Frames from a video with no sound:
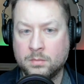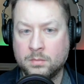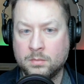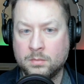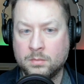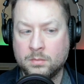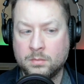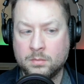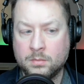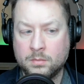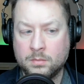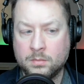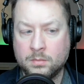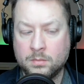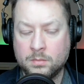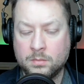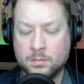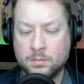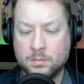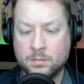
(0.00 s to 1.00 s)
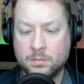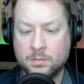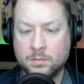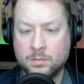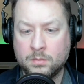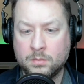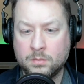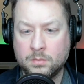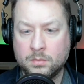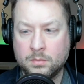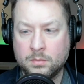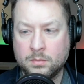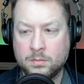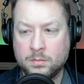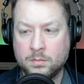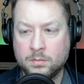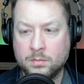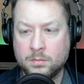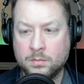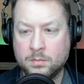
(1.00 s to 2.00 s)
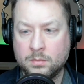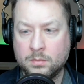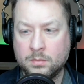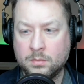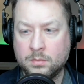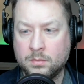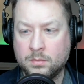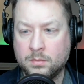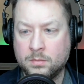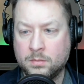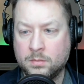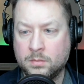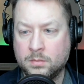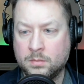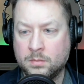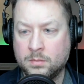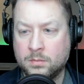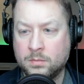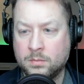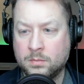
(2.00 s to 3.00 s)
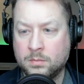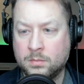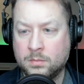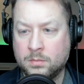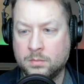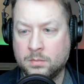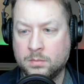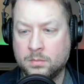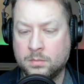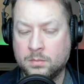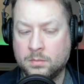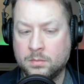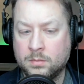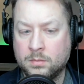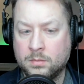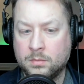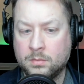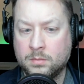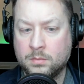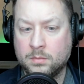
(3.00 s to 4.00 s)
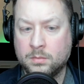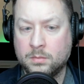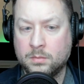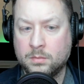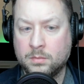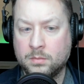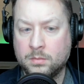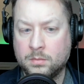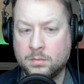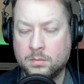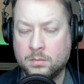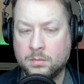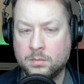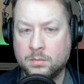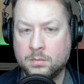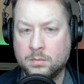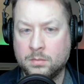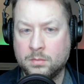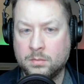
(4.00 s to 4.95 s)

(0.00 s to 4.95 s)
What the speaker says: This person isn't speaking.